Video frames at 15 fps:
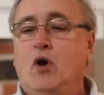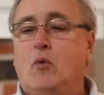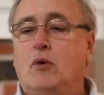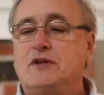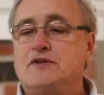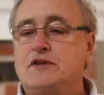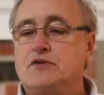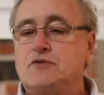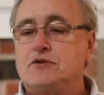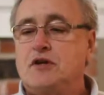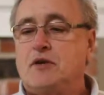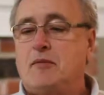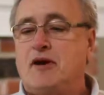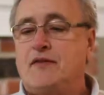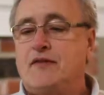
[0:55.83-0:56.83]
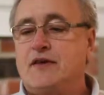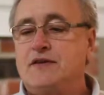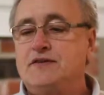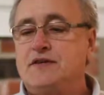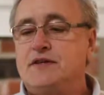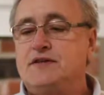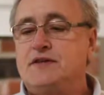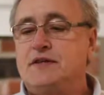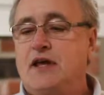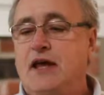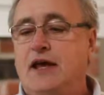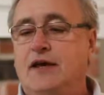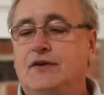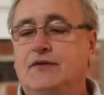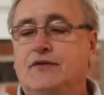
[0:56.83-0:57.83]
What's interesting about this is it
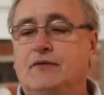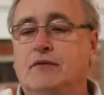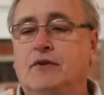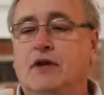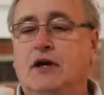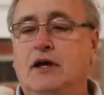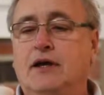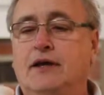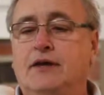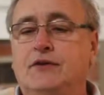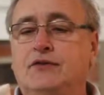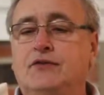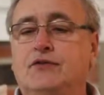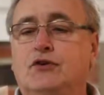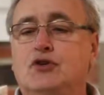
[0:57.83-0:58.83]
has lines